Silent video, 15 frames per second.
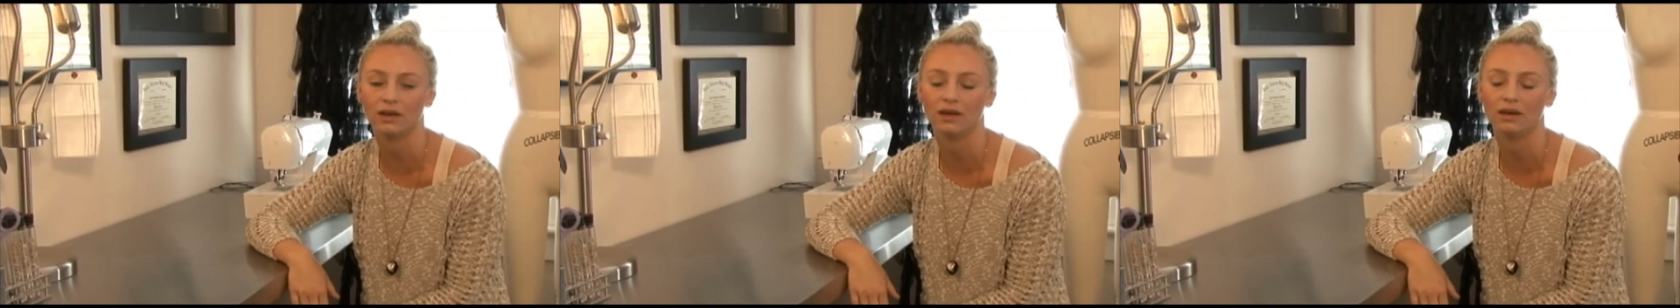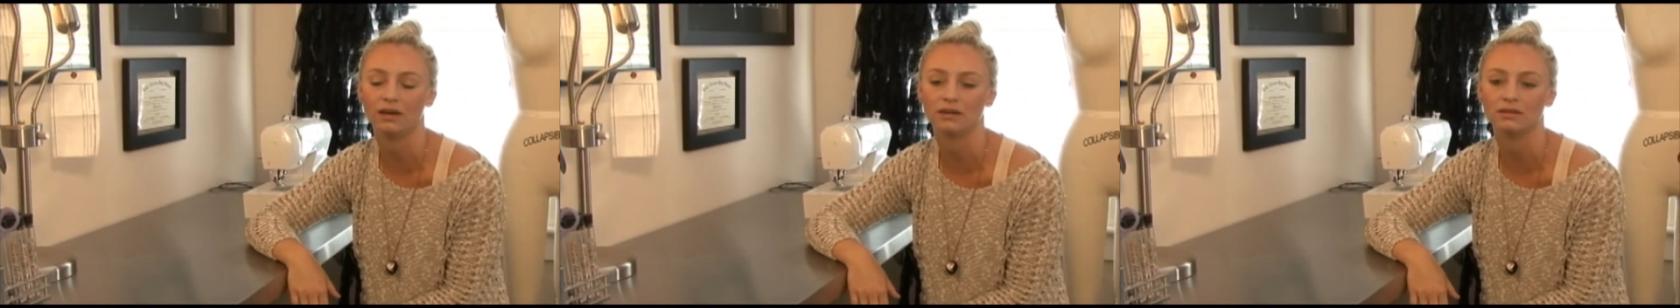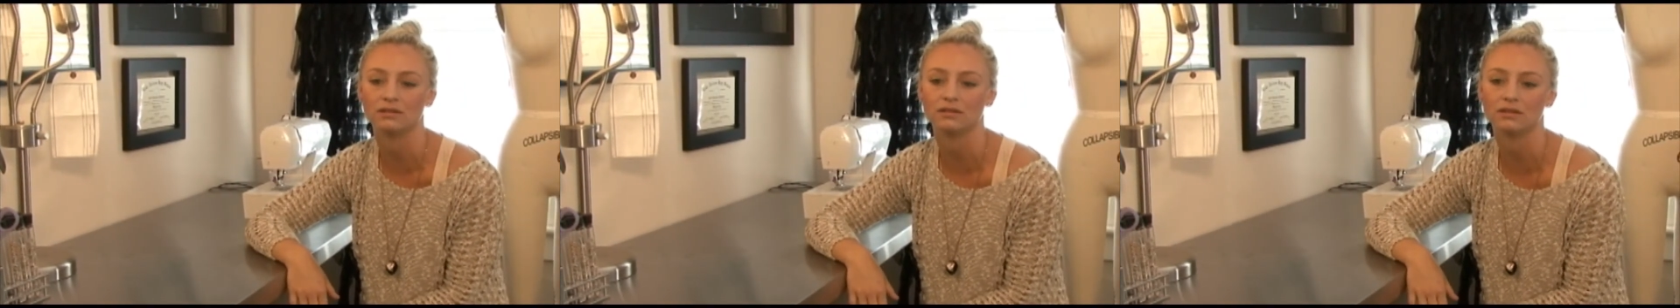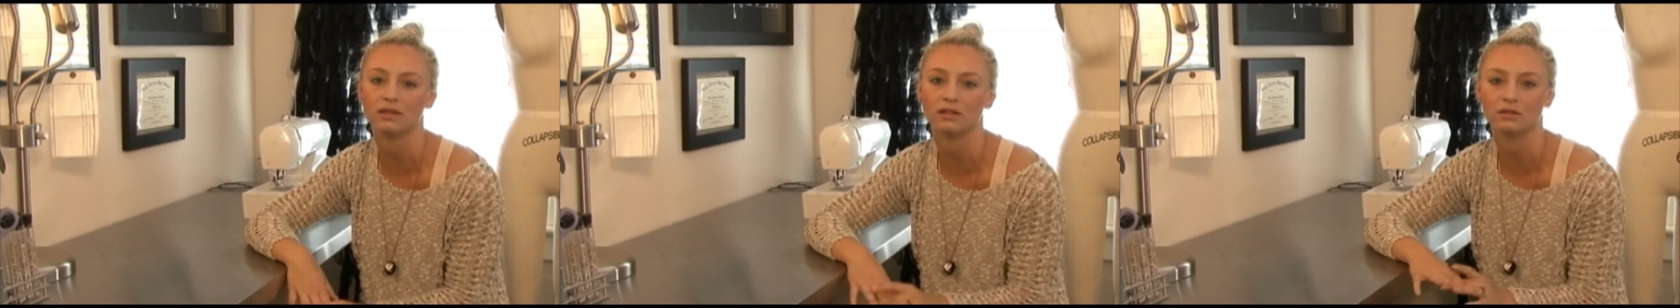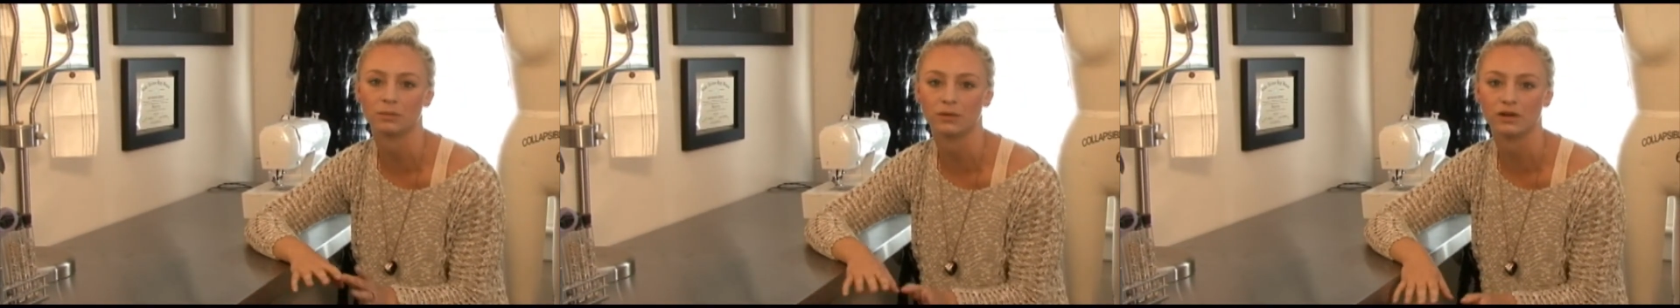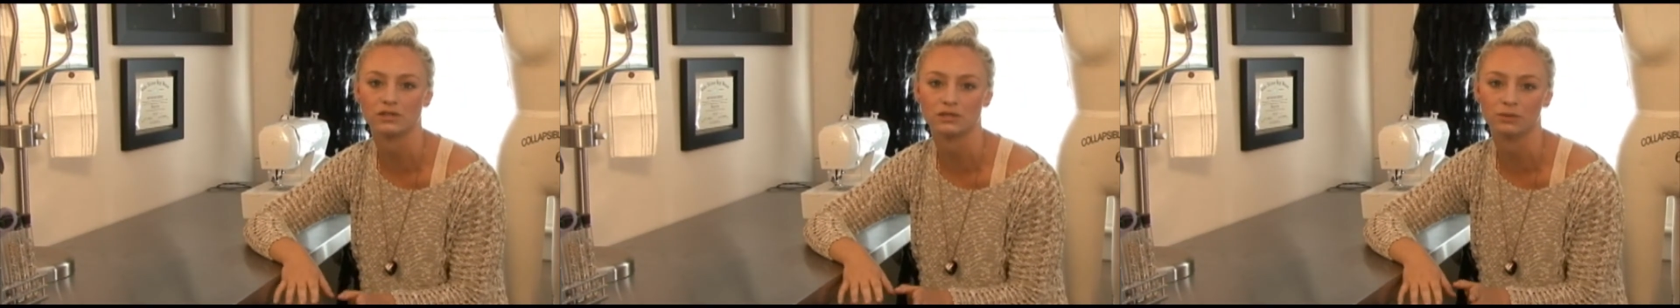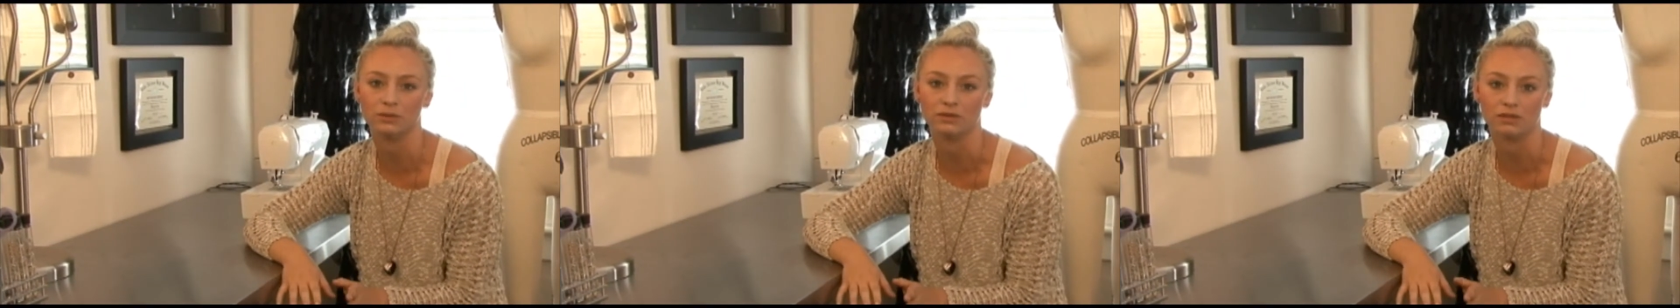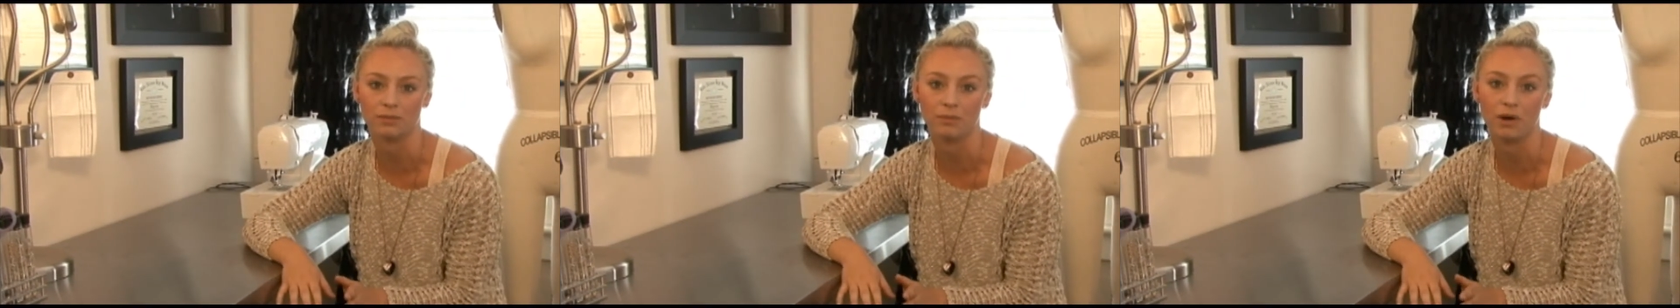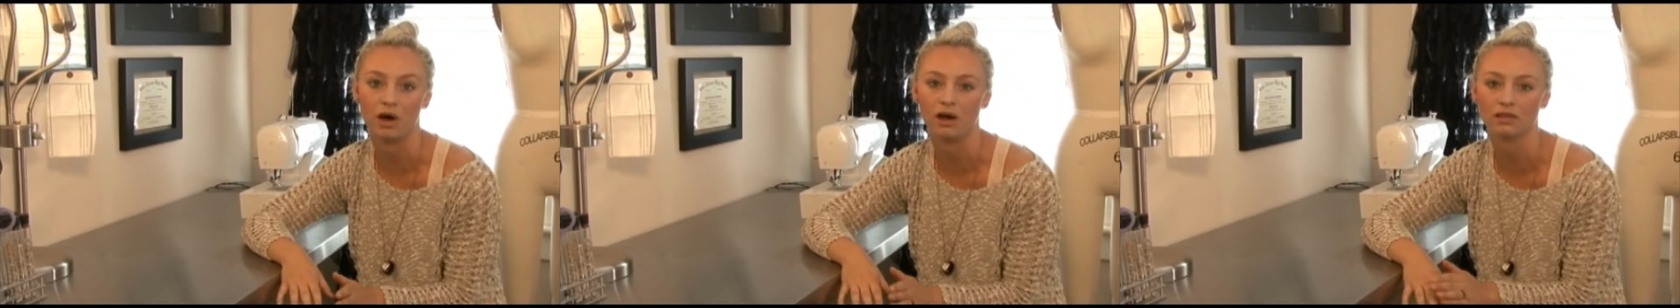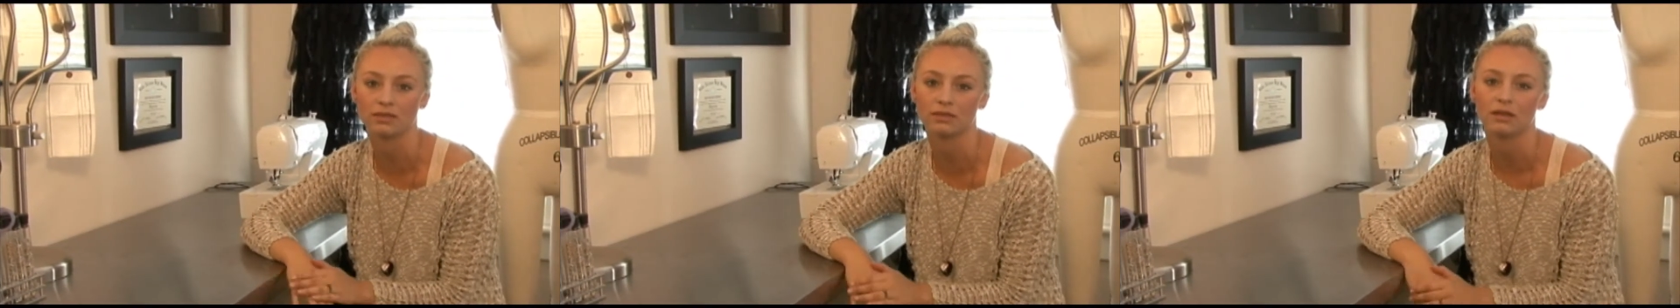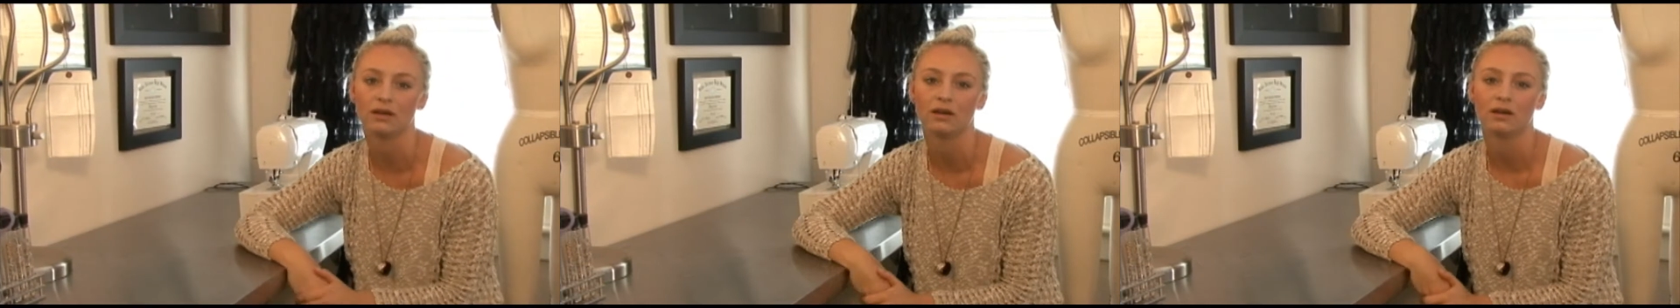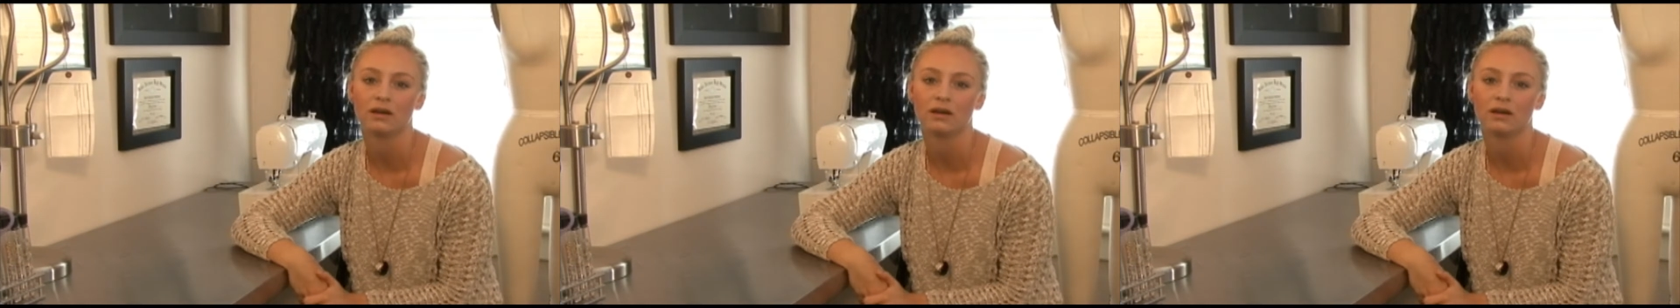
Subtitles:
and the inspiration was the moth.